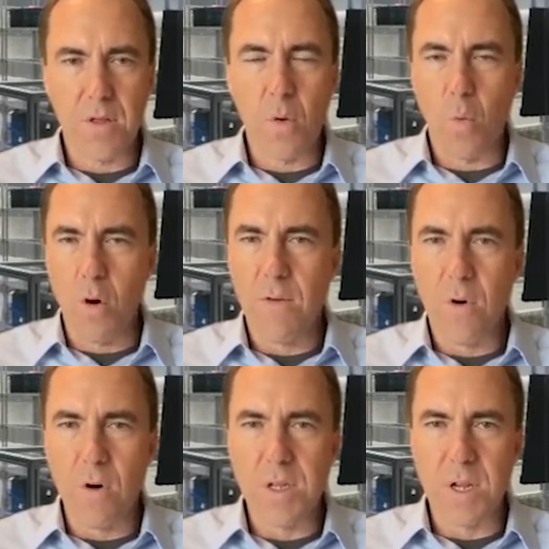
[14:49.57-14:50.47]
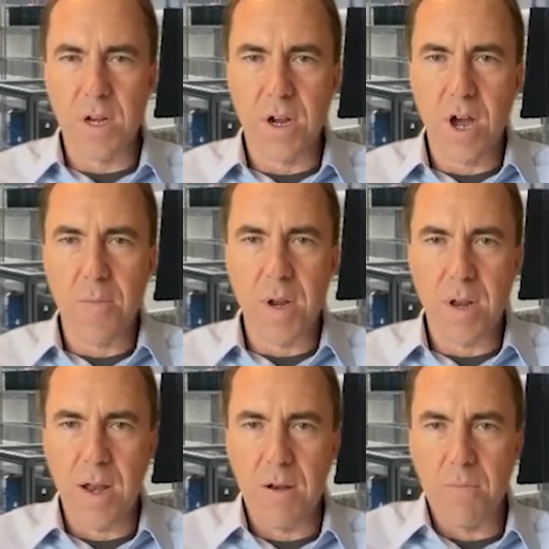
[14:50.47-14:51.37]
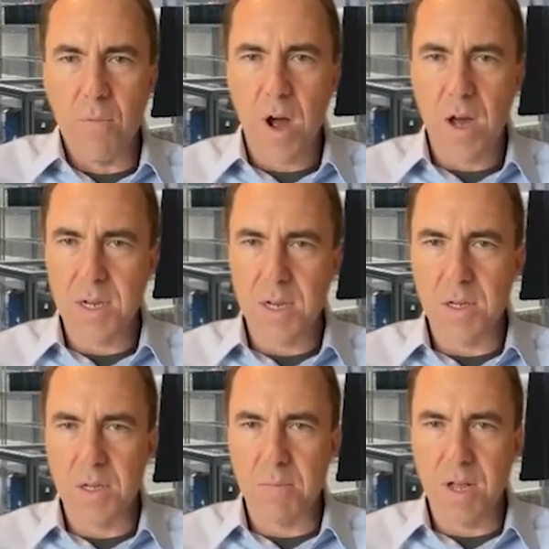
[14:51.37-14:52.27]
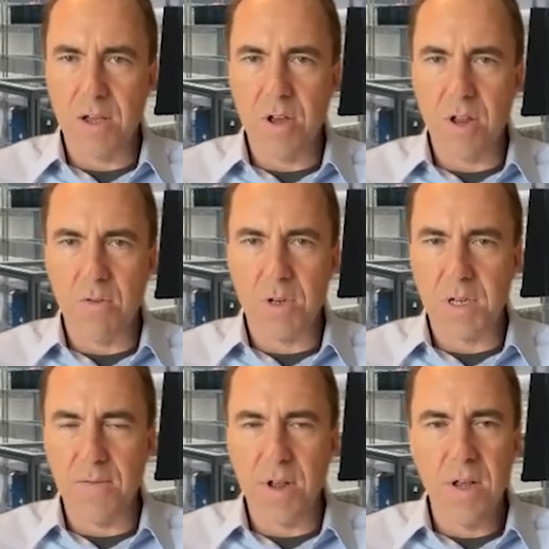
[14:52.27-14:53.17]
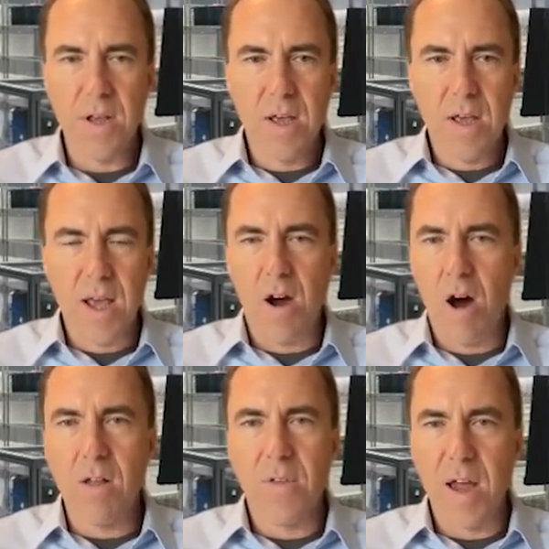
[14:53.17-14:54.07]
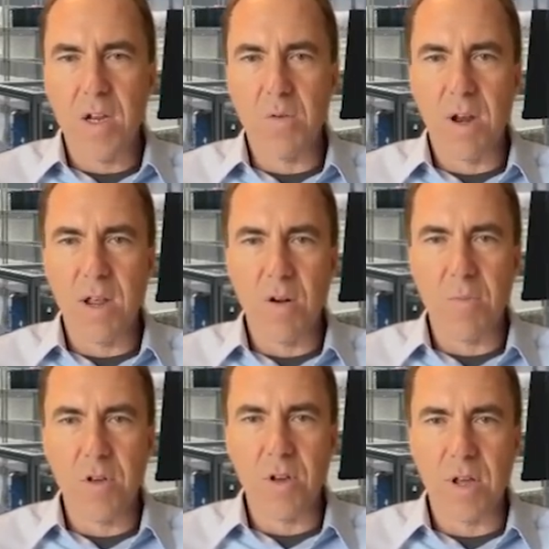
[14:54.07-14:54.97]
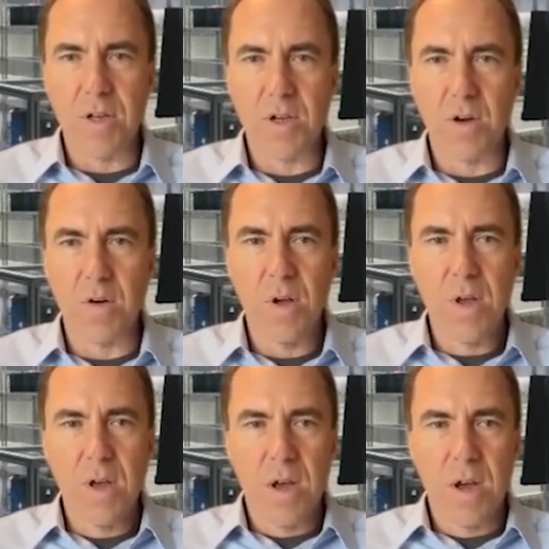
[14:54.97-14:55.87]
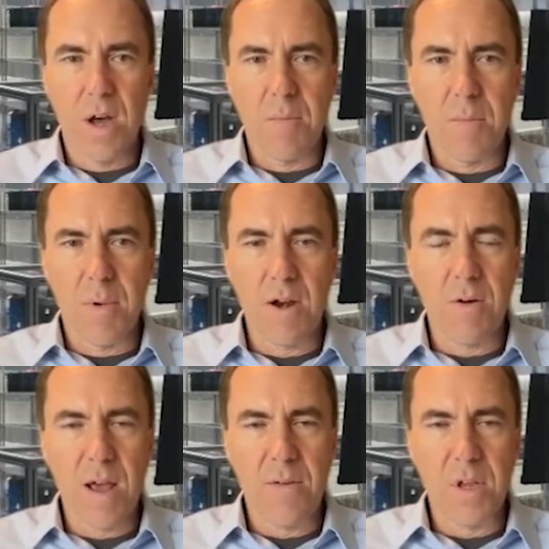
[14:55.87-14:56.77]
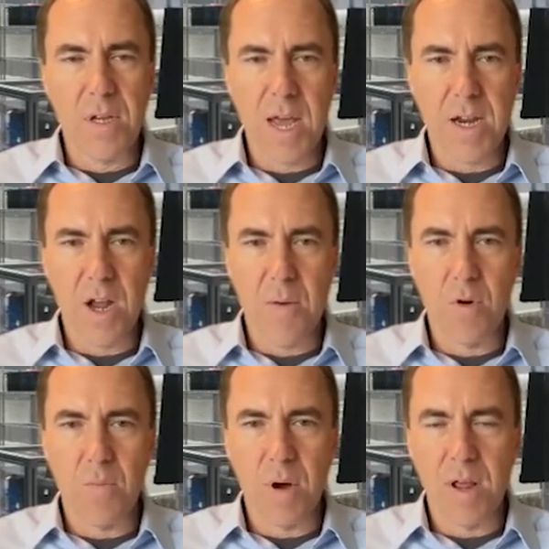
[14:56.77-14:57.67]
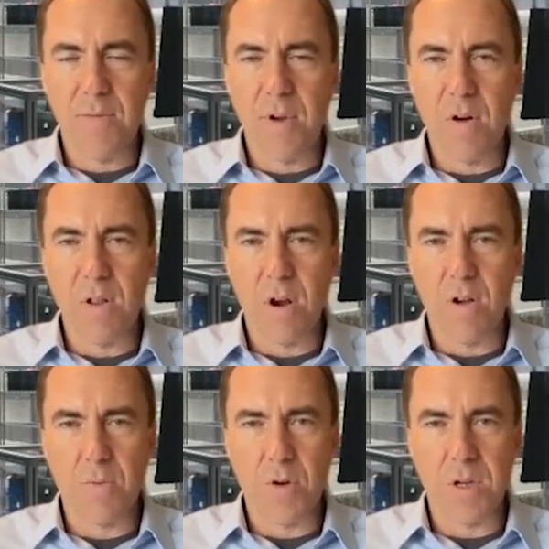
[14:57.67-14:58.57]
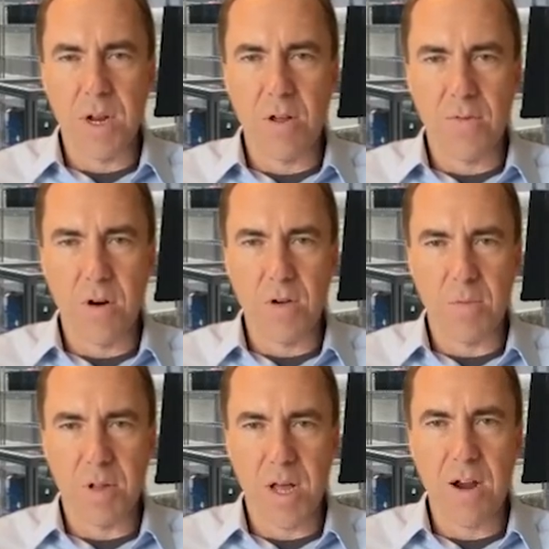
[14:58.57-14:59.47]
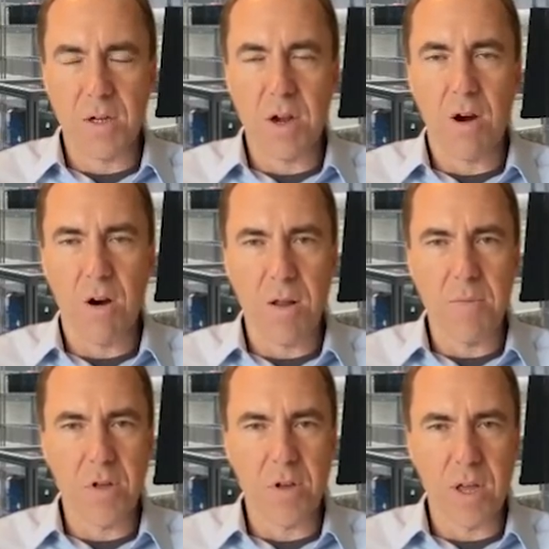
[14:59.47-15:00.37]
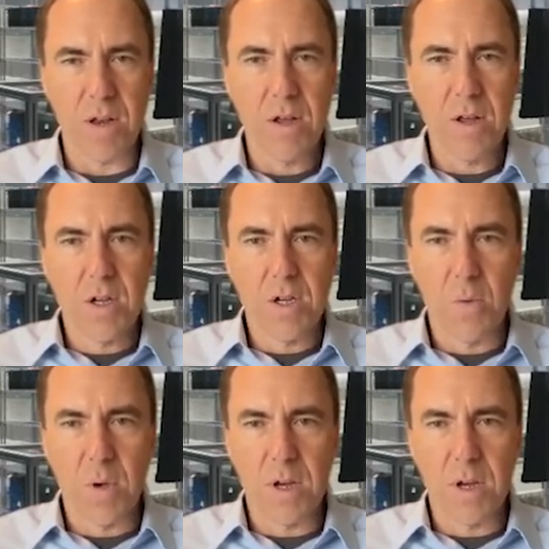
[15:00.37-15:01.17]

workforce that can come and process the supply chain and receive it. And all of that is right here in Michigan. So I don't have the exact number, but a very large percentage of our suppliers are in Michigan. So we can